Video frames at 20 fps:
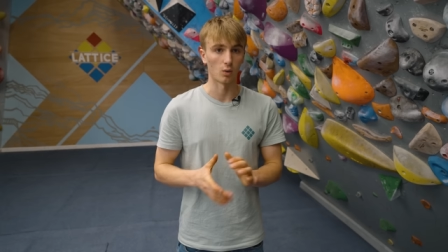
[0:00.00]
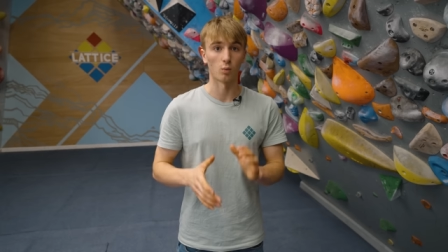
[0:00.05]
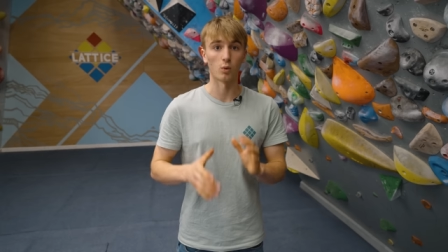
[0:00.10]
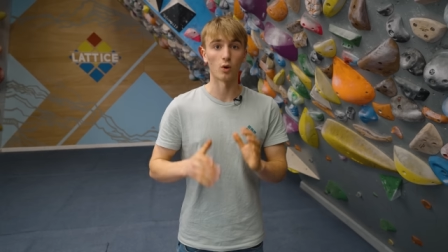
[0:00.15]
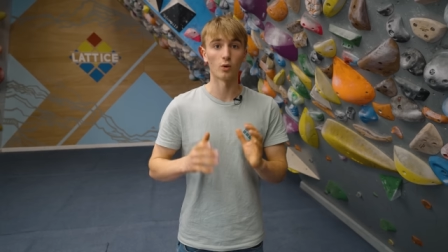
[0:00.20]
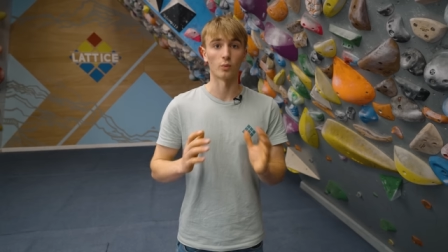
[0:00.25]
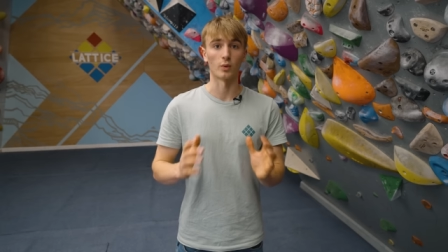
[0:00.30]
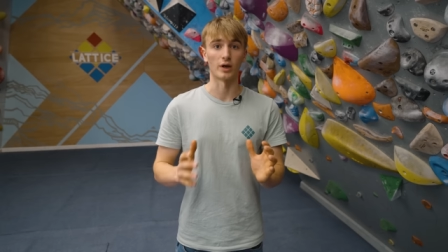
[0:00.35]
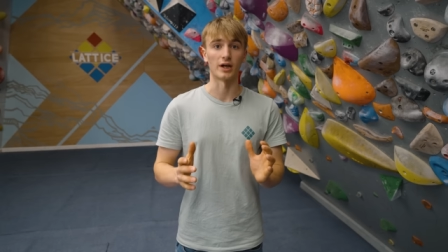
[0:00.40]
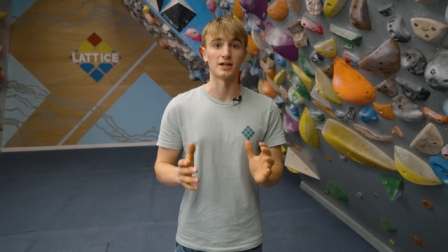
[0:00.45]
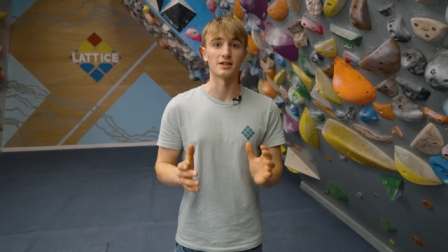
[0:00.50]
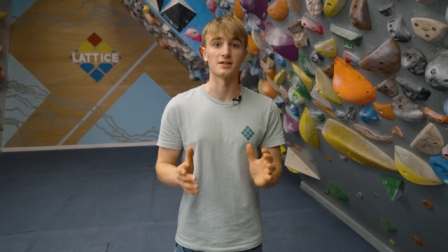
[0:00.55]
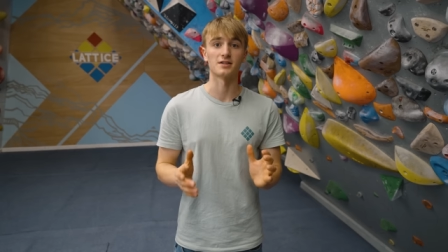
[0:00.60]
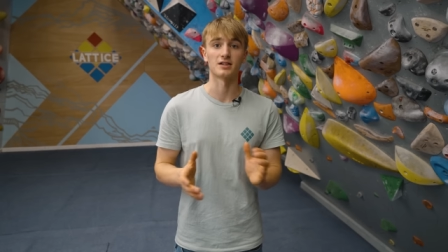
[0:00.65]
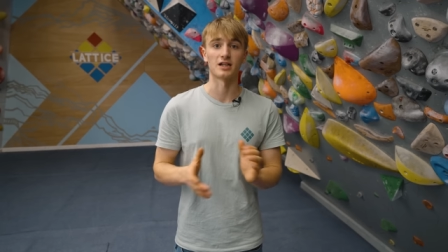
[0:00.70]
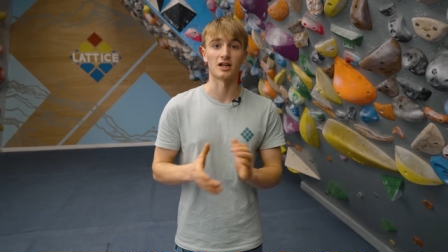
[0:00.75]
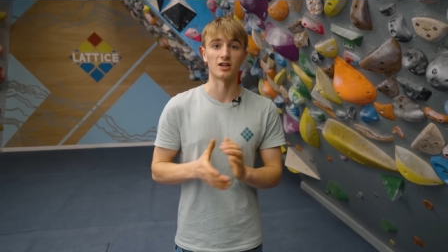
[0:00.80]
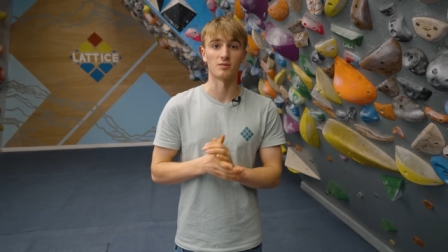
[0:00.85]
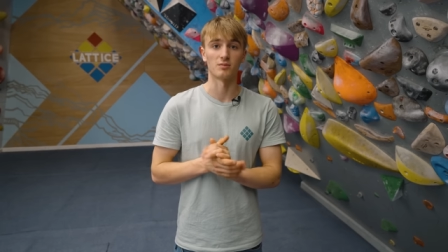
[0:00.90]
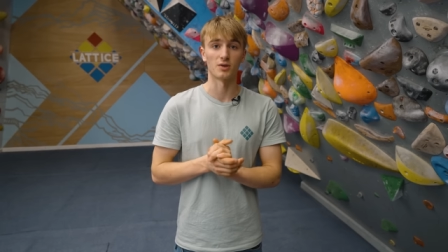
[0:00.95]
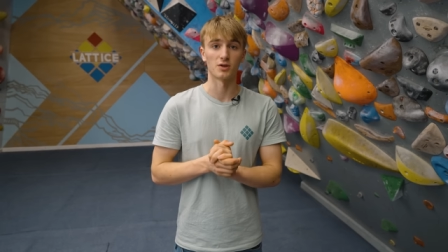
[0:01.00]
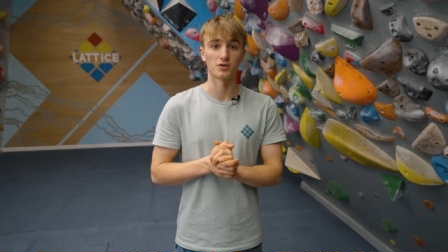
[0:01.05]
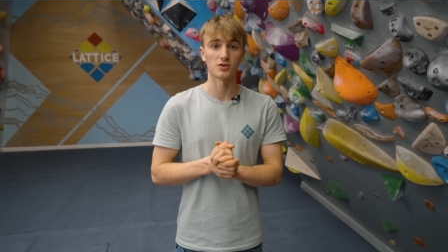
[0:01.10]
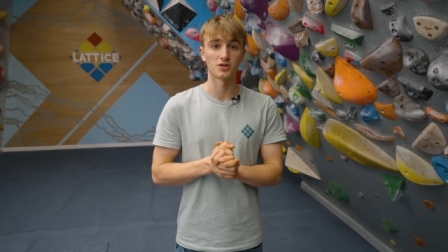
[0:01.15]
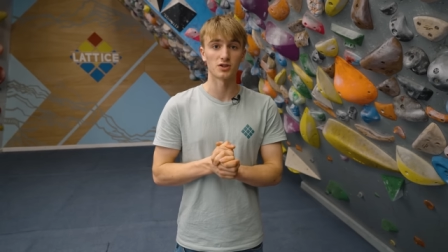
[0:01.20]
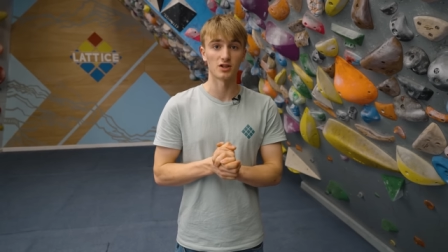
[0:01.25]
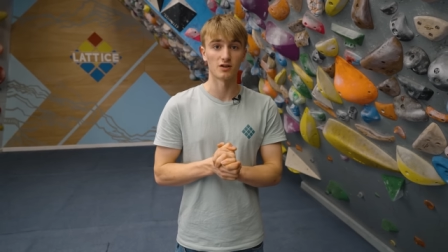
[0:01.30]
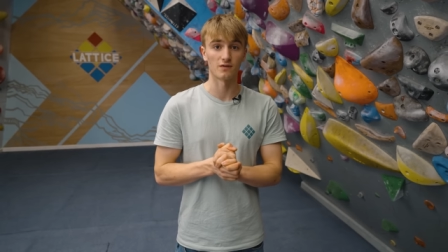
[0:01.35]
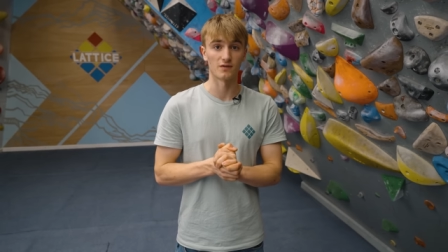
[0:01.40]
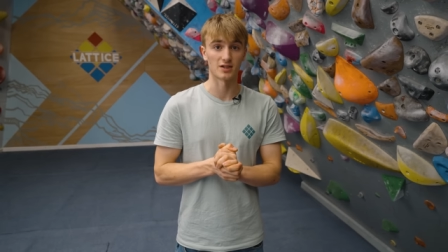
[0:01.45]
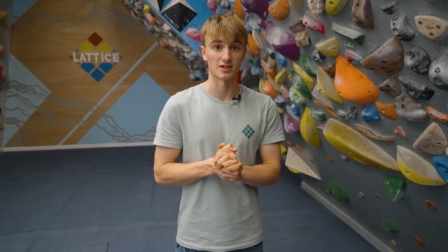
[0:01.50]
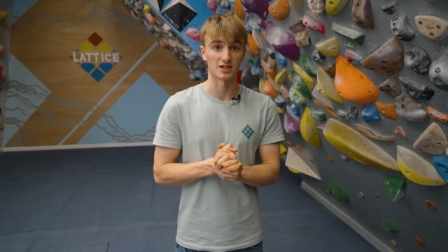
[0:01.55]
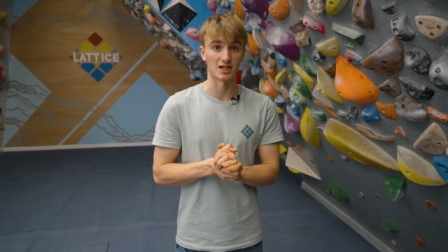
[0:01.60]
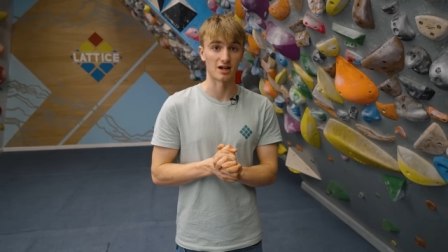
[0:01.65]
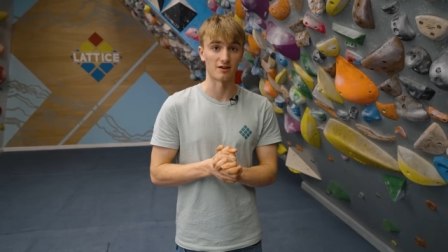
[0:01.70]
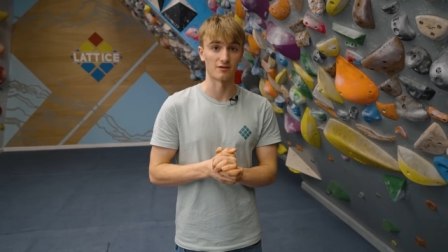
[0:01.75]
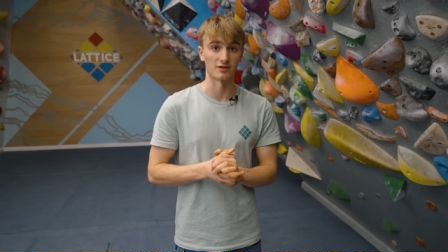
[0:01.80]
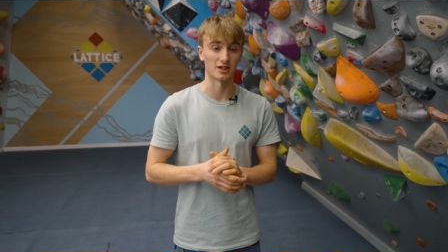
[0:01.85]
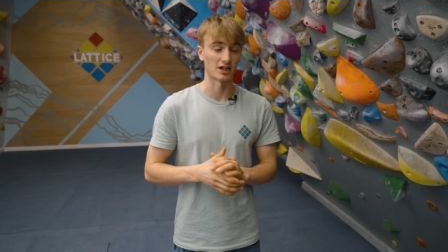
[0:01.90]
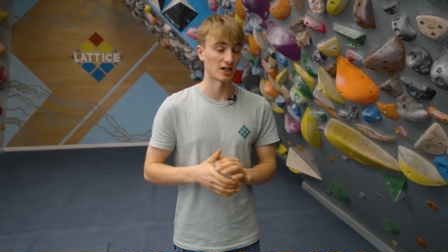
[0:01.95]
One way to get the most surface
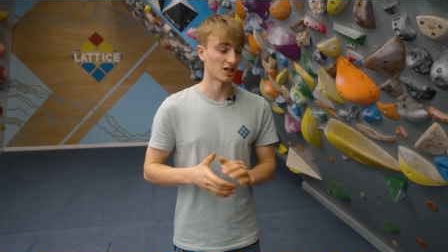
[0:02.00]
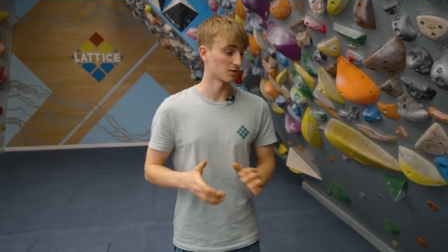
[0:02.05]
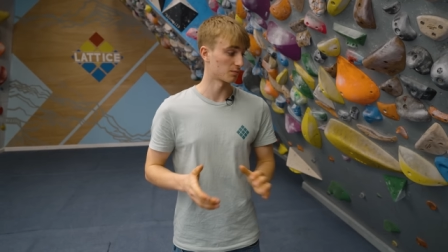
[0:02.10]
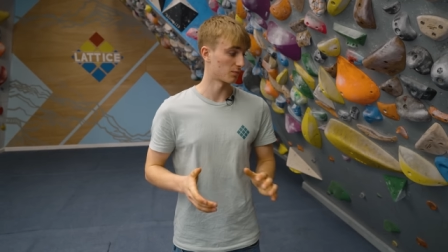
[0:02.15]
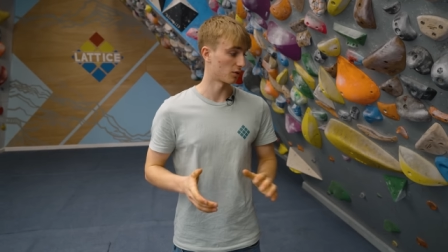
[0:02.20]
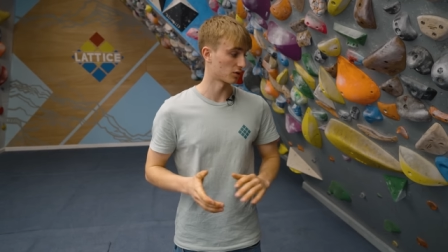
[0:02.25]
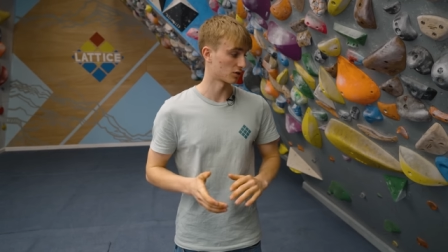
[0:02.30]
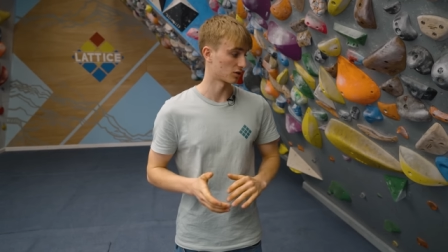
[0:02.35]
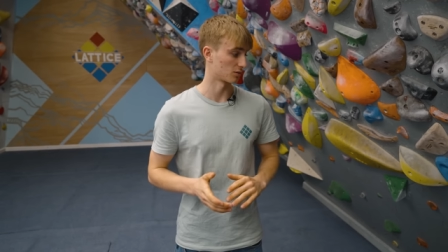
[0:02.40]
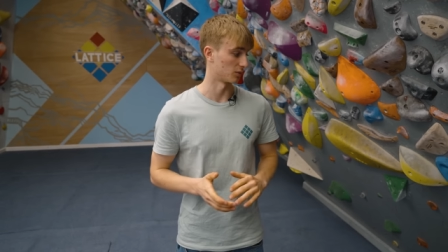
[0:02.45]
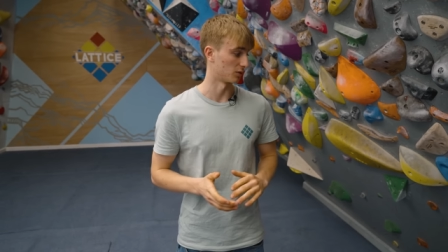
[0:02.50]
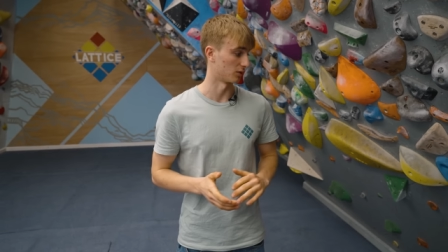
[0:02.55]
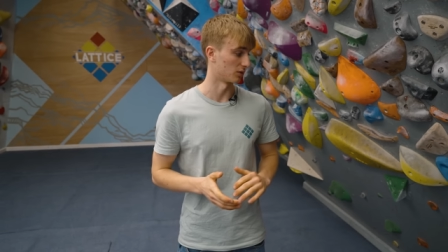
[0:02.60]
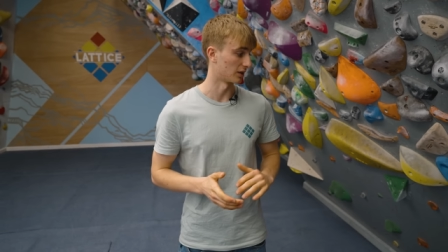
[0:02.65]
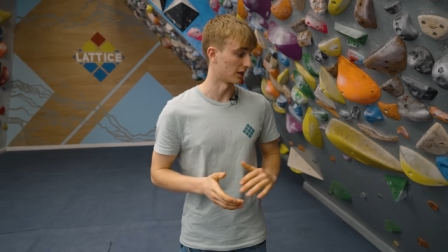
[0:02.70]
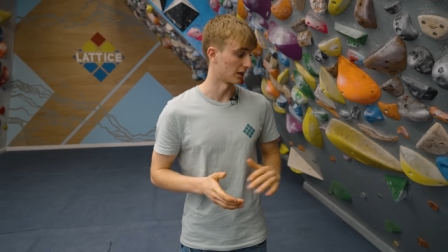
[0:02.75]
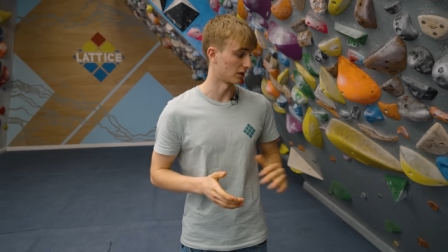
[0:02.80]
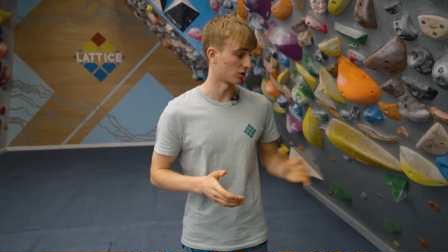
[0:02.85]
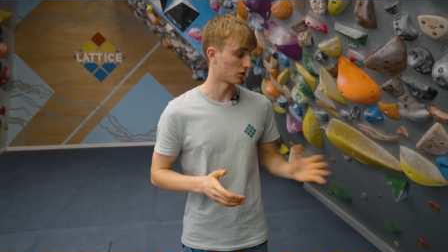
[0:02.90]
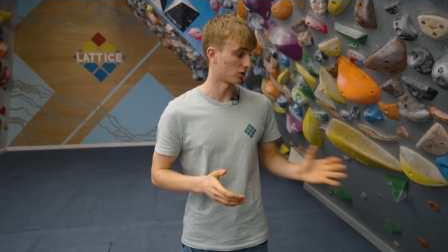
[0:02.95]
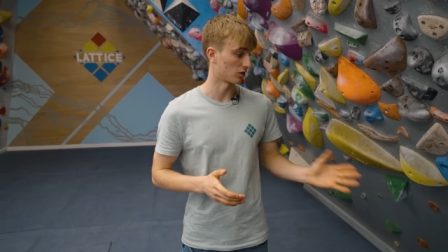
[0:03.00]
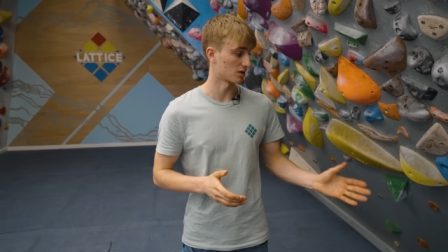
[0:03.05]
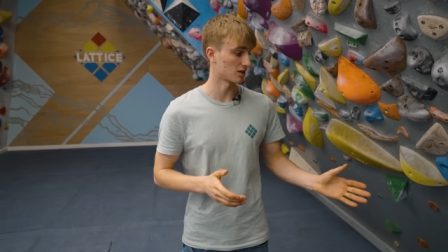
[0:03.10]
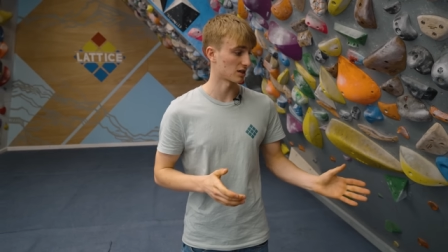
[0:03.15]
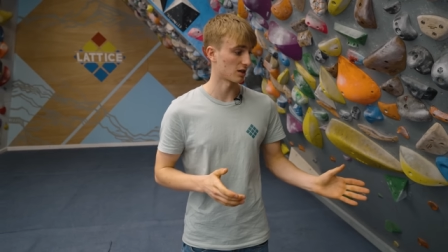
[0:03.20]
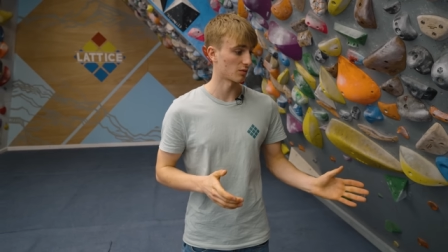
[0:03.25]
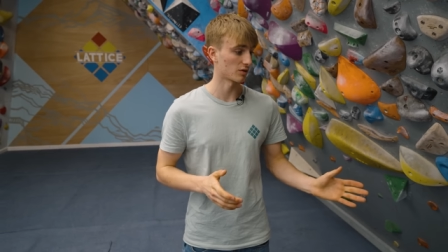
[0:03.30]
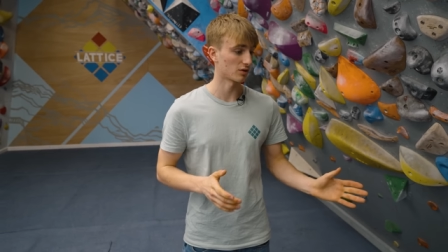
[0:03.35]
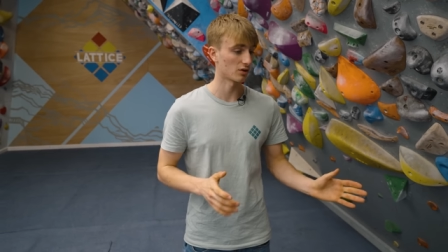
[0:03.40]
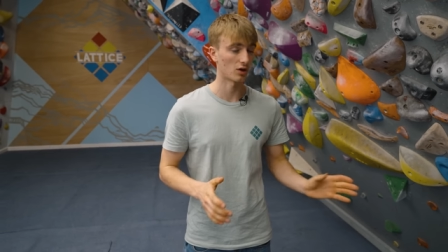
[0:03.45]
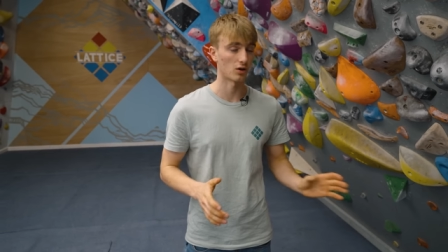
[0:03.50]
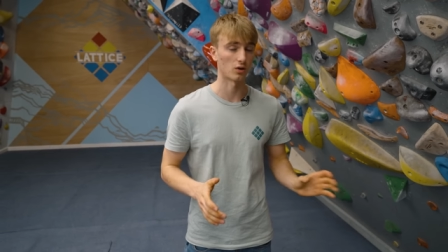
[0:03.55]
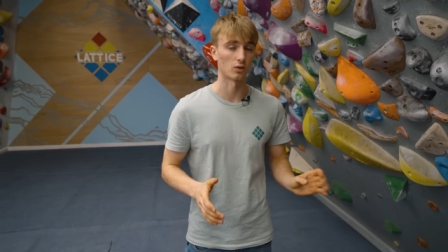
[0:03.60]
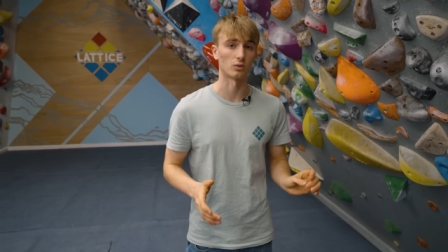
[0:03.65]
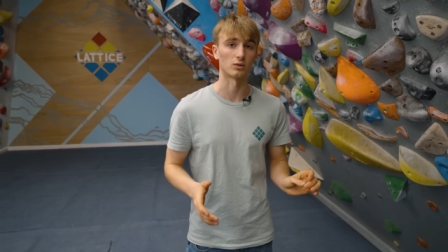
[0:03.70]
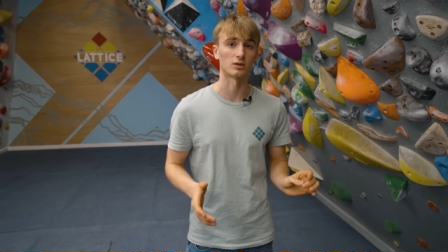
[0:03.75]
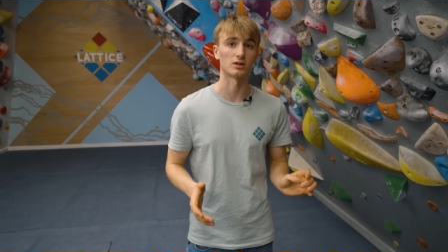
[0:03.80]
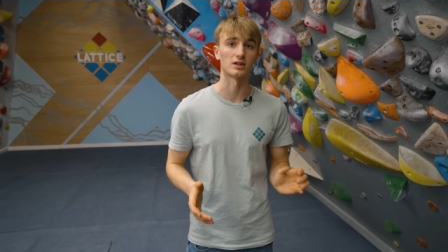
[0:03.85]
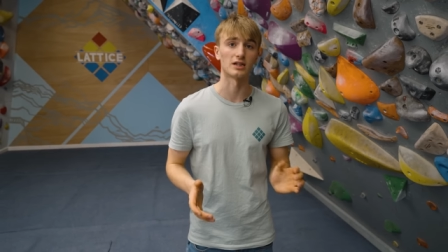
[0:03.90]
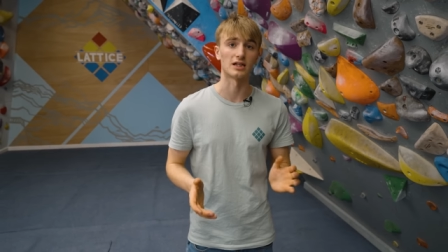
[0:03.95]
area as possible in contact with the
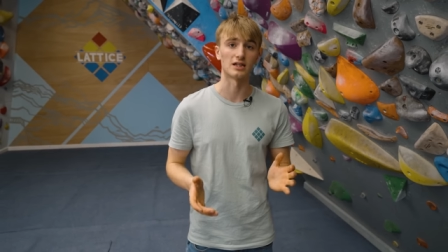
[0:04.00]
hold